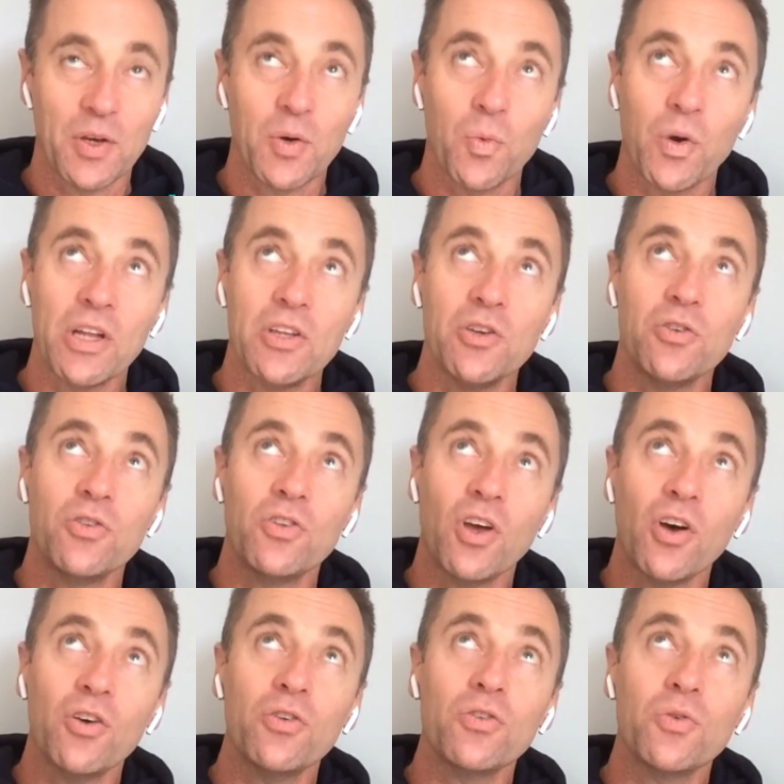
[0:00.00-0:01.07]
when you
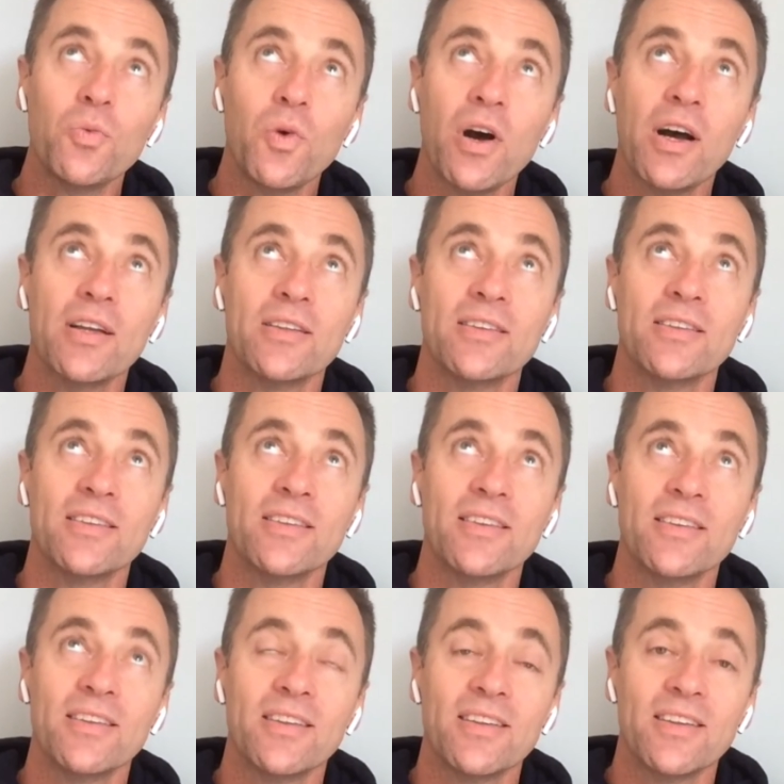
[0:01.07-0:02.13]
know the one
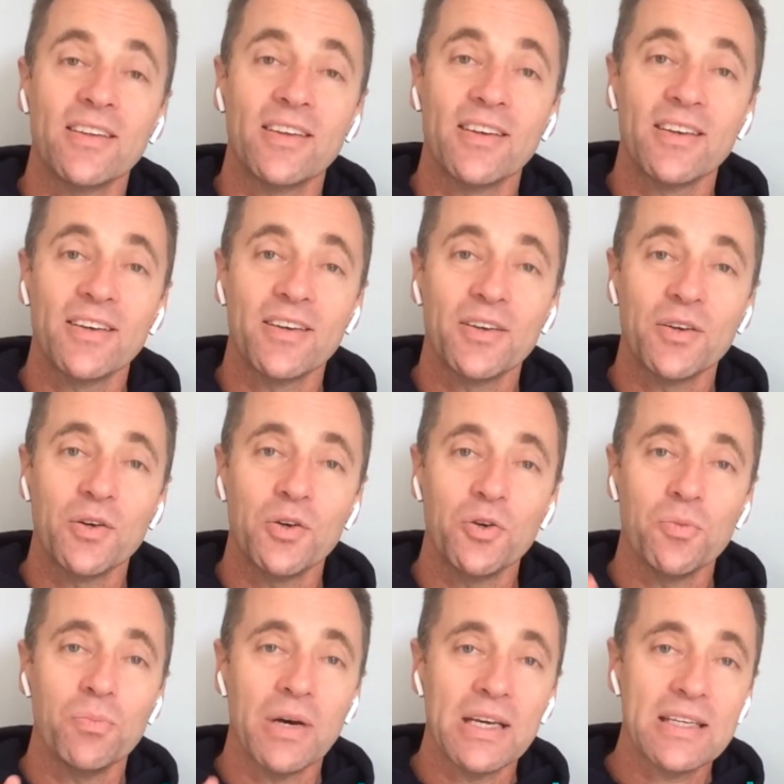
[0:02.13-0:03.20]
who
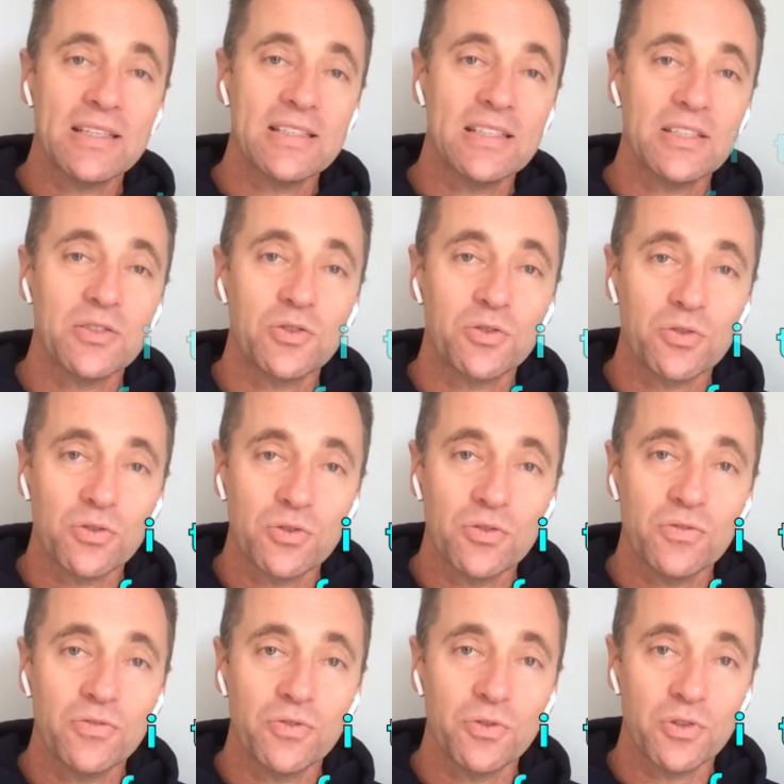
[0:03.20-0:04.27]
makes it true
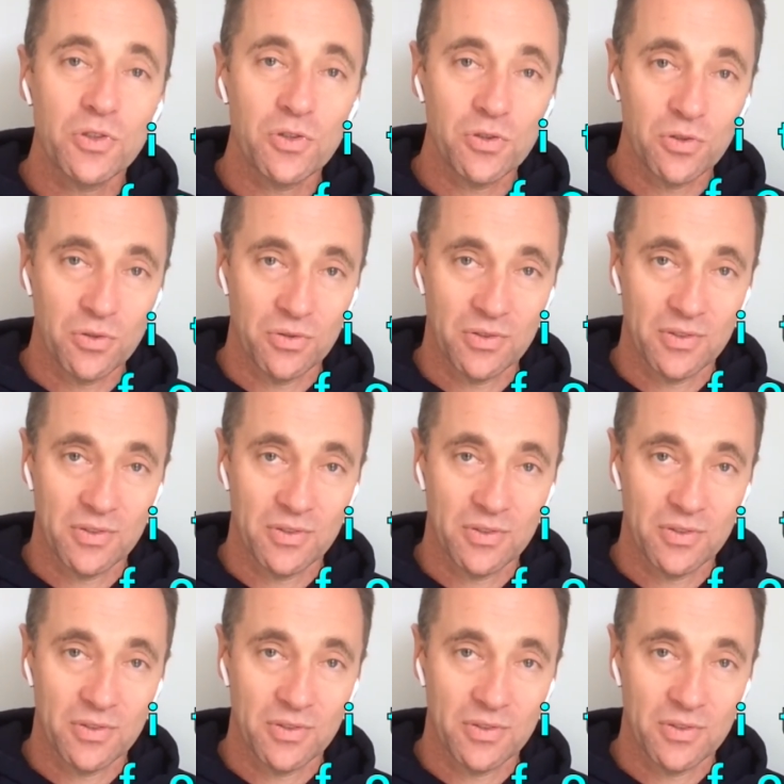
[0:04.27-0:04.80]
for you.